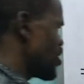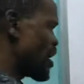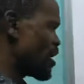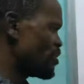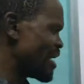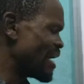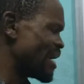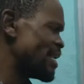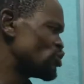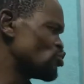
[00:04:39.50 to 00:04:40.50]
How did I get
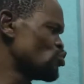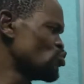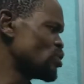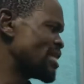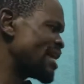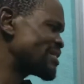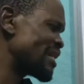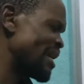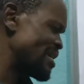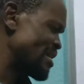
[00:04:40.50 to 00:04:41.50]
it? 2 times
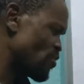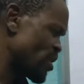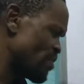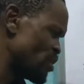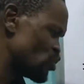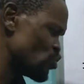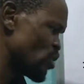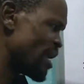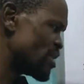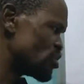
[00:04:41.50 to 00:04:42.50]
n will give me
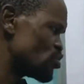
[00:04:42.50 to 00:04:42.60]
2n.